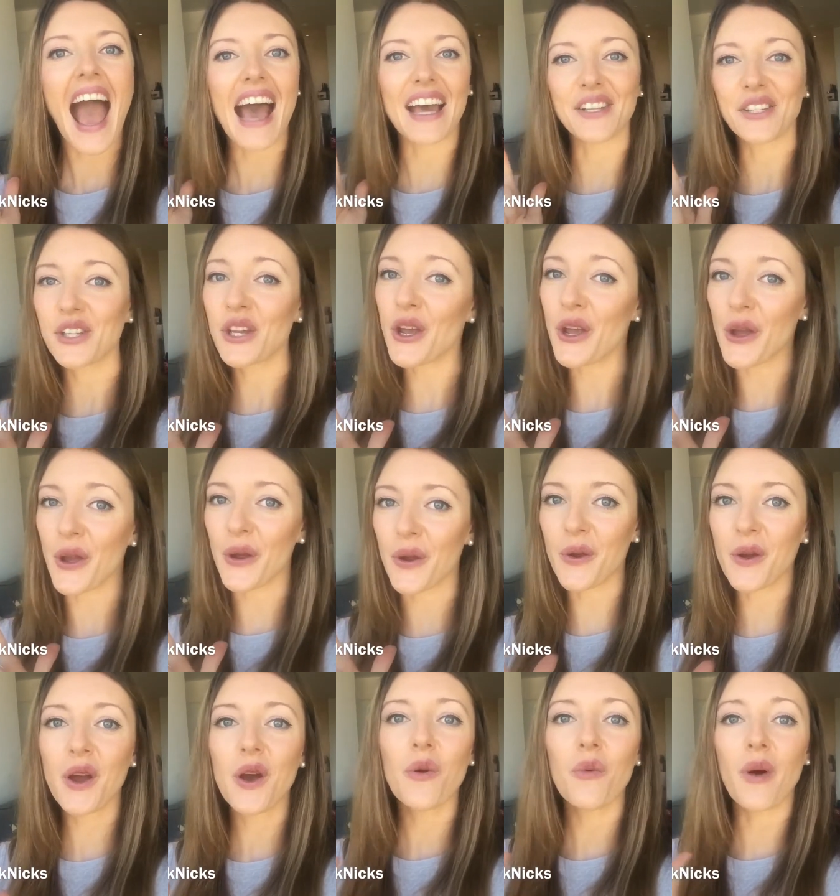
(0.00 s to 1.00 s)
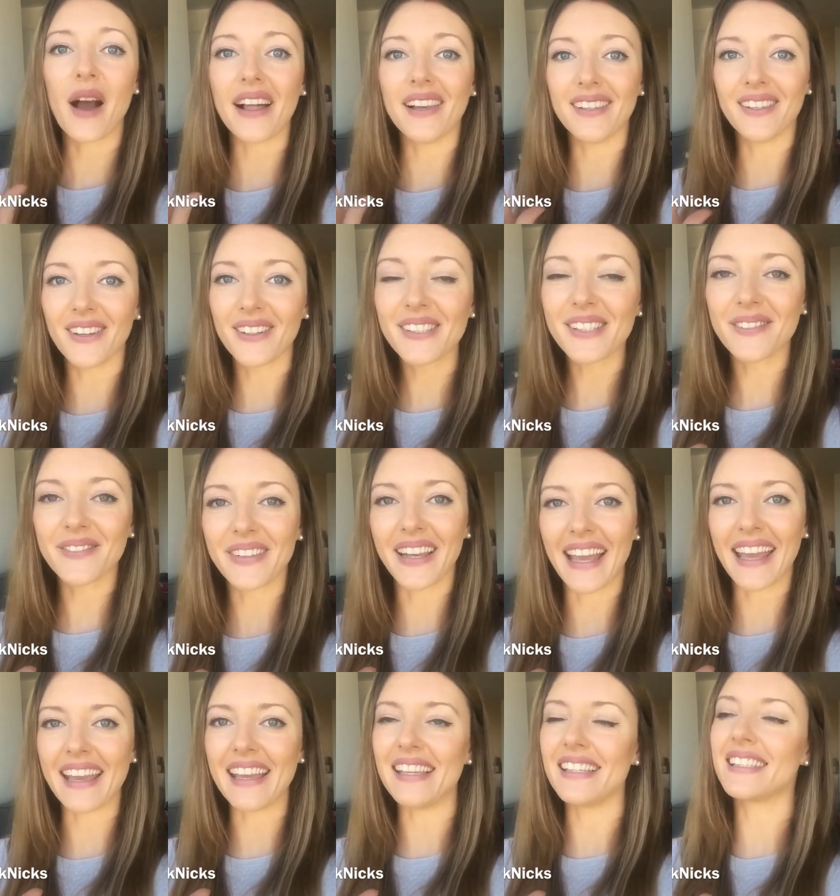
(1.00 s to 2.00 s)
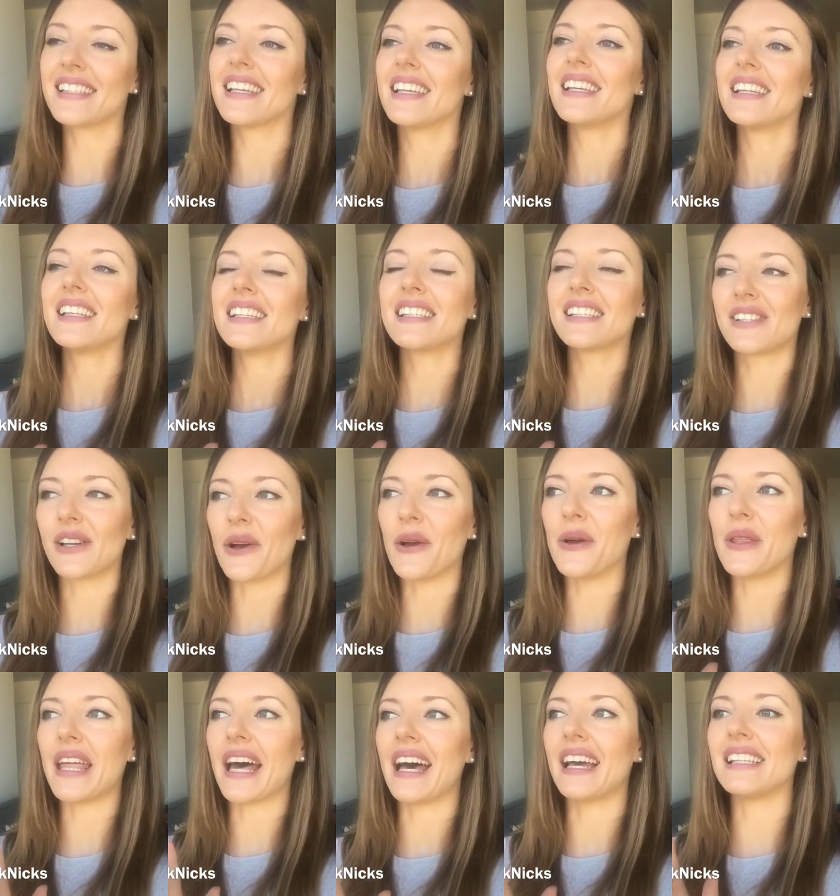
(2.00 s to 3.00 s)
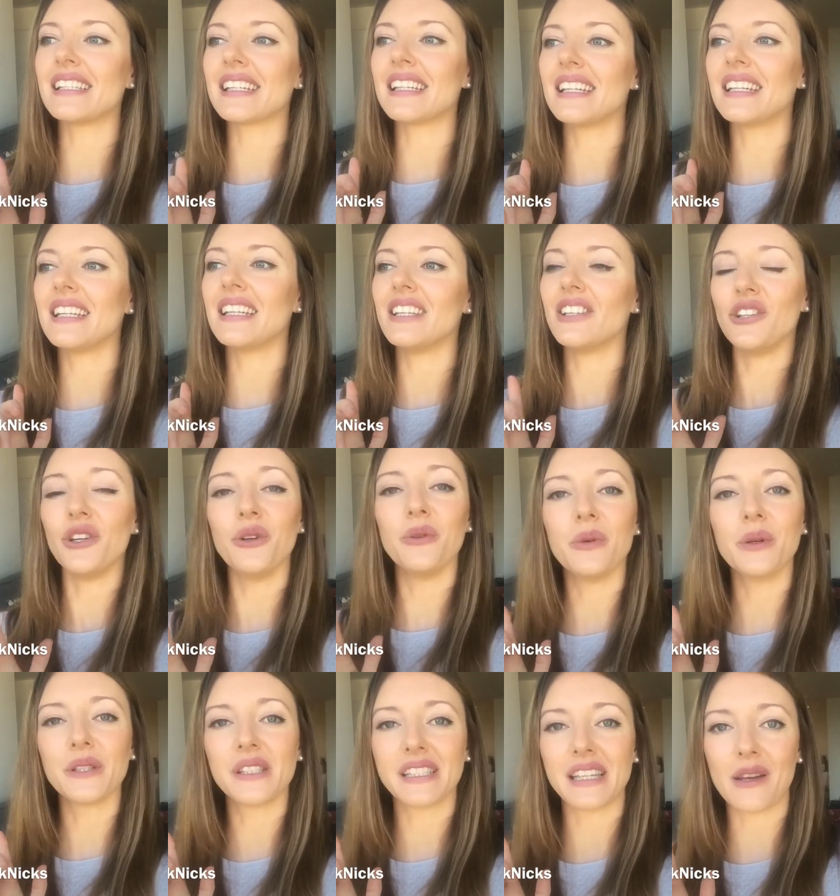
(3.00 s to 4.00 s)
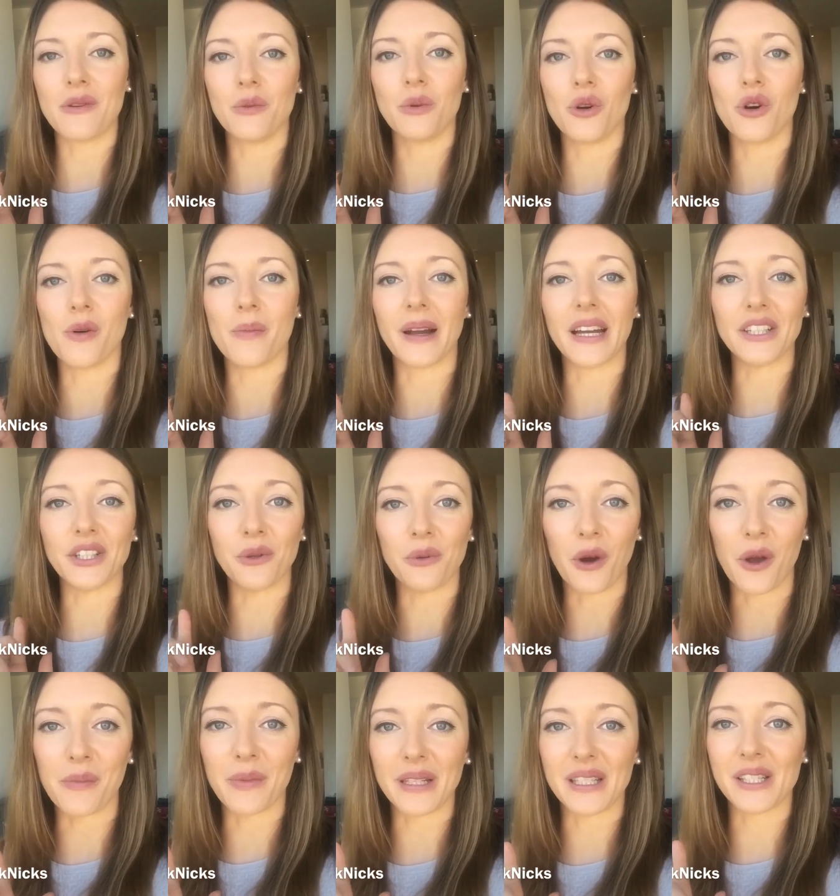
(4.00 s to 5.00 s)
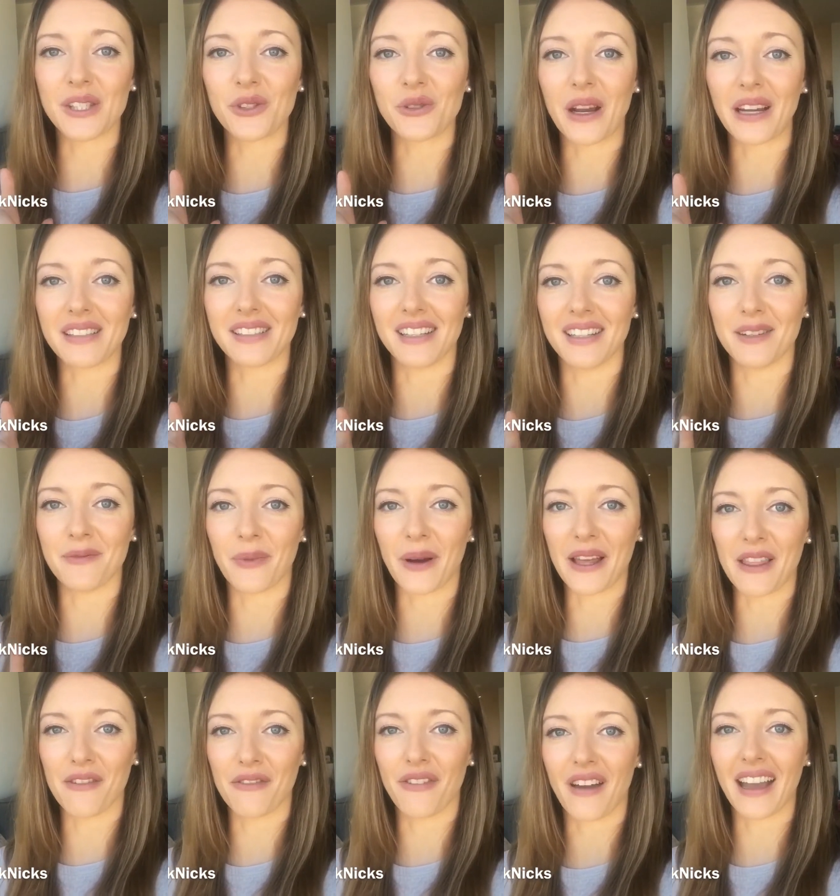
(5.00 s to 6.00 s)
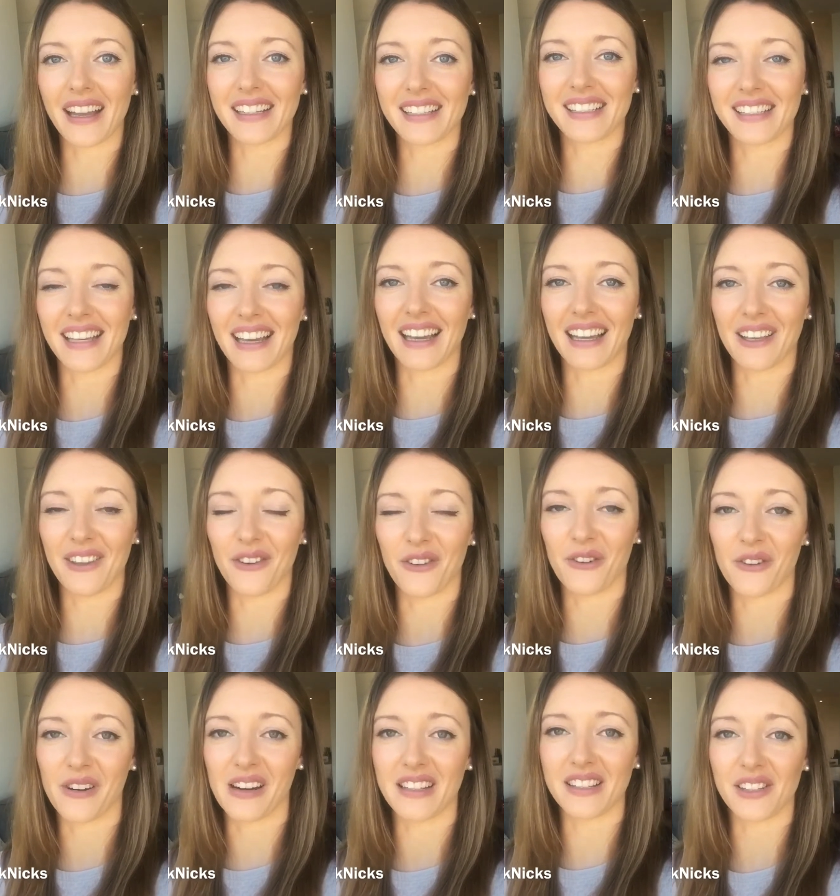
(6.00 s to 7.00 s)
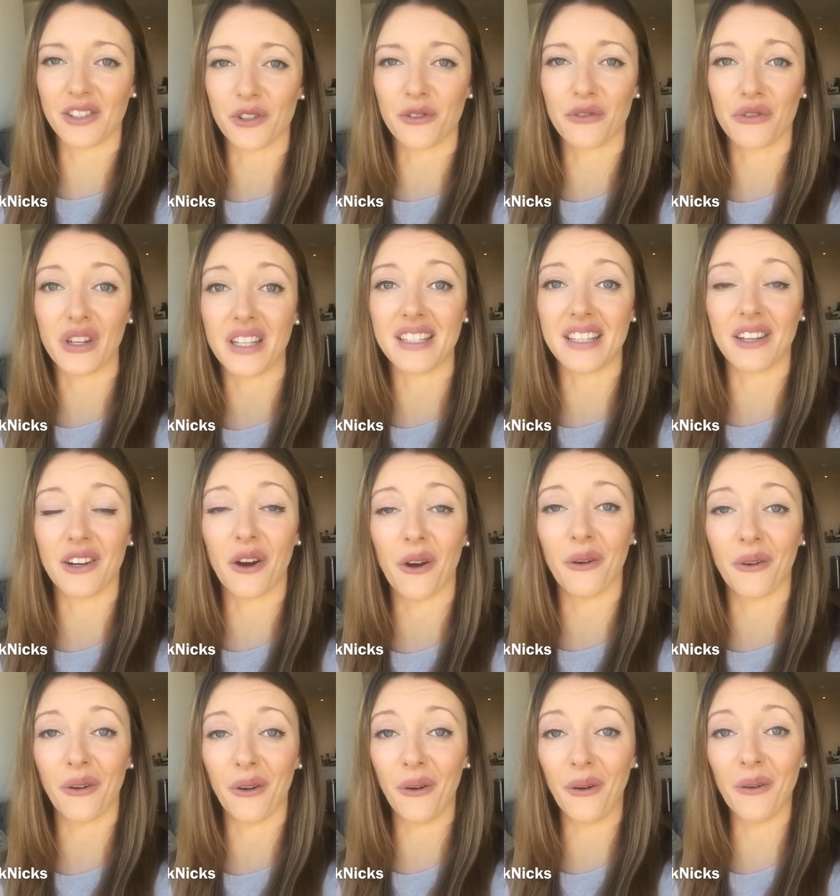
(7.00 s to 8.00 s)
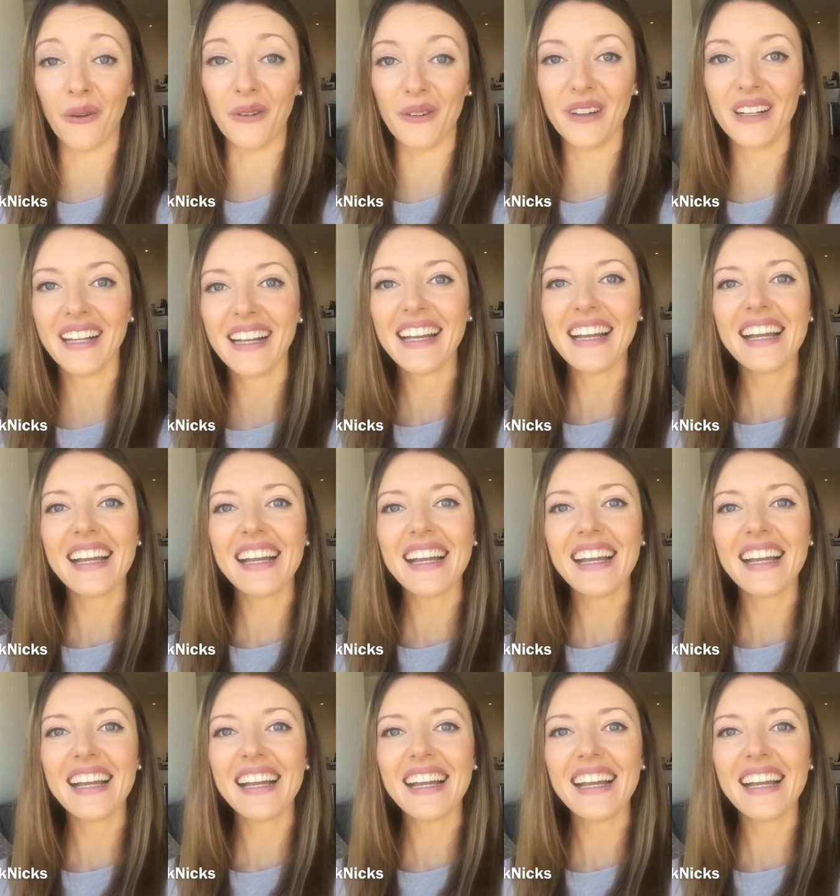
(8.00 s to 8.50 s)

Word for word: and two, wear lots of layers so that you will stay warm and you won't be distracted by the fact that you're in such a freezing cold hall.